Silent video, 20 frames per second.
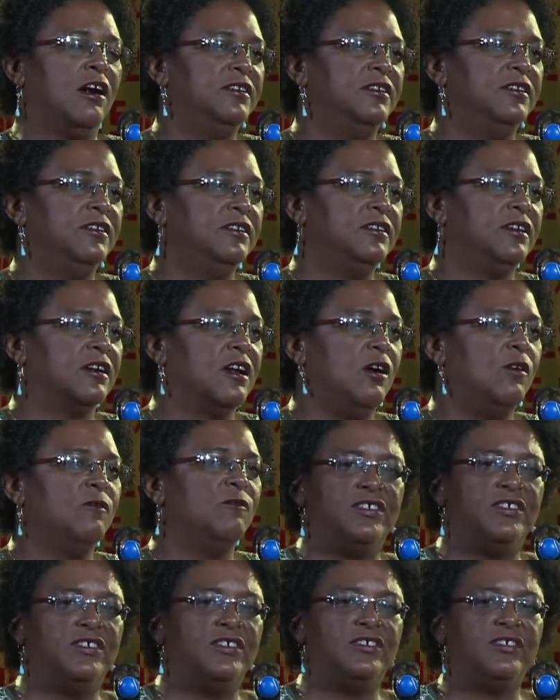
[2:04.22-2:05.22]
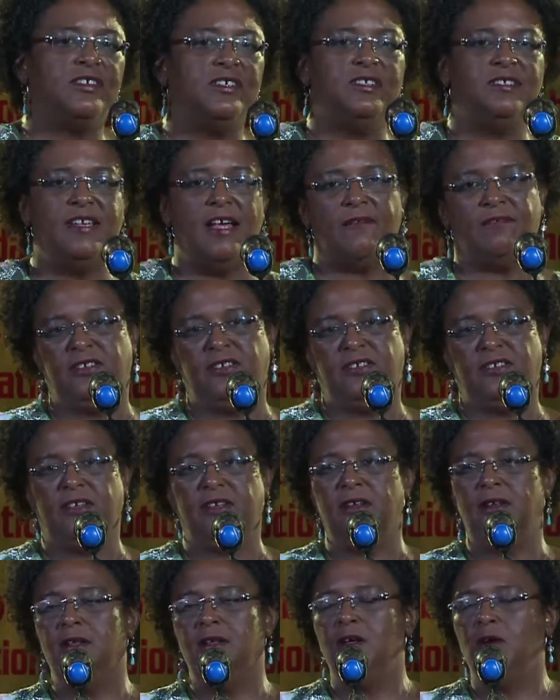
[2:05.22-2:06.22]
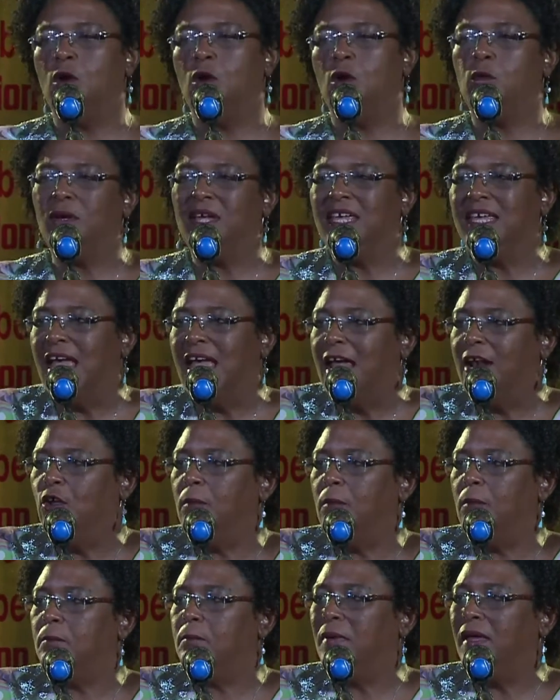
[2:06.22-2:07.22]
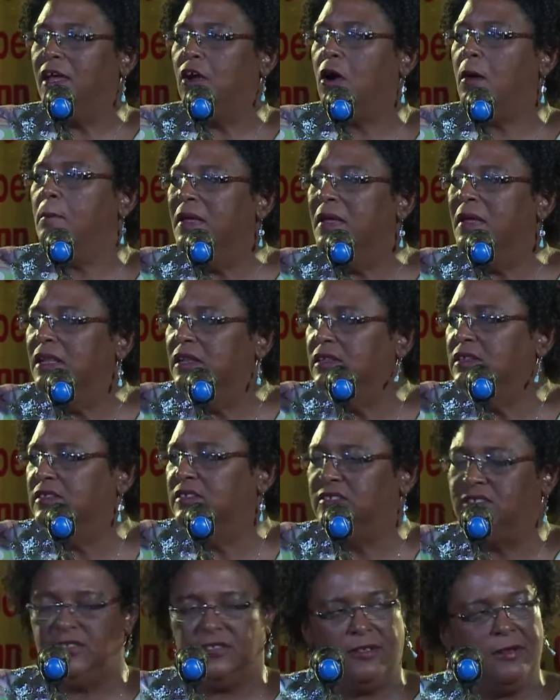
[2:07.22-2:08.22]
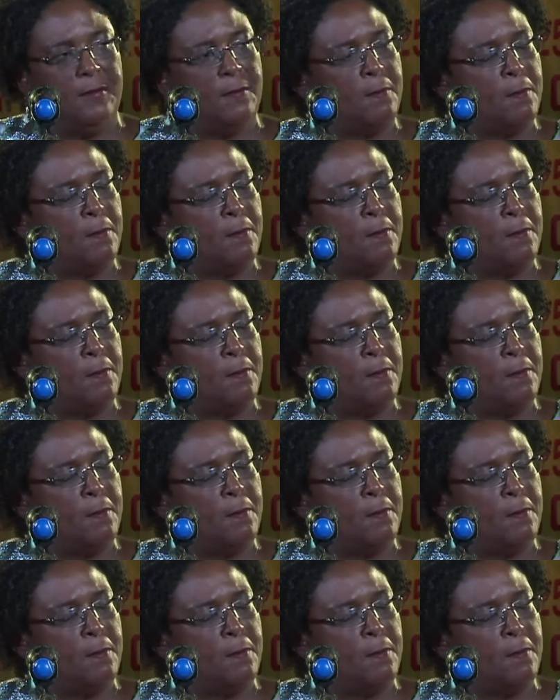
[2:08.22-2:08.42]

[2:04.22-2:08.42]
current account fiscal deficit where we cannot pay our bills.